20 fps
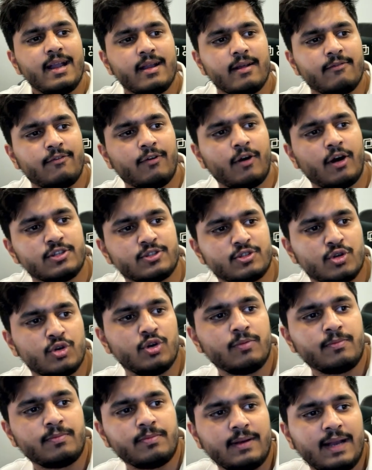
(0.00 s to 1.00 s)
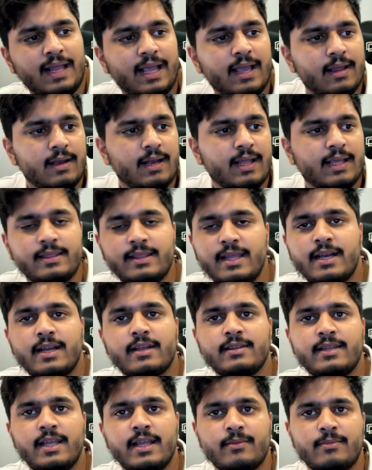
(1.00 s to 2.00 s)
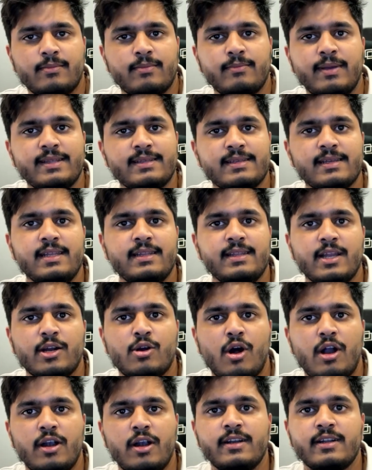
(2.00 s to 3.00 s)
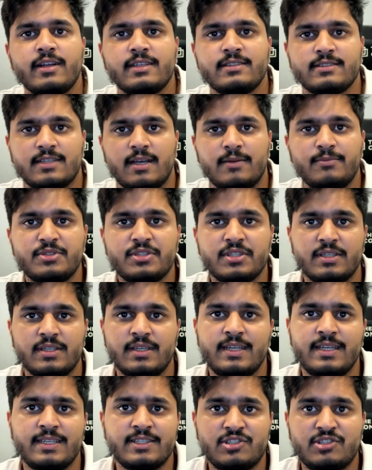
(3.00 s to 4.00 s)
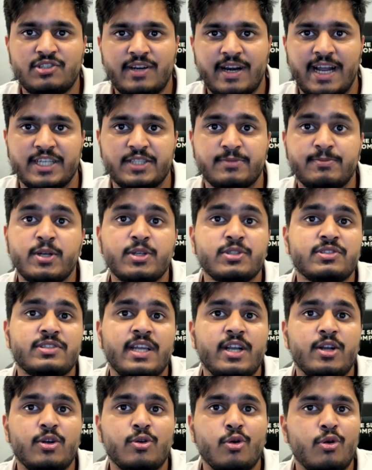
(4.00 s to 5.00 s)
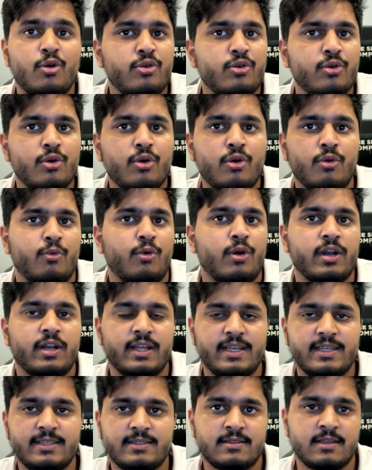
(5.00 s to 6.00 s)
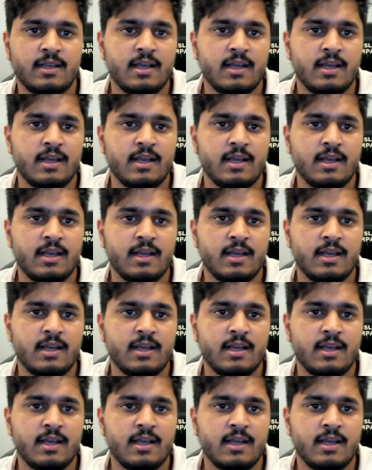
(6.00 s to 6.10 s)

false hope, like they basically, their content consumption is trash because they don't know what is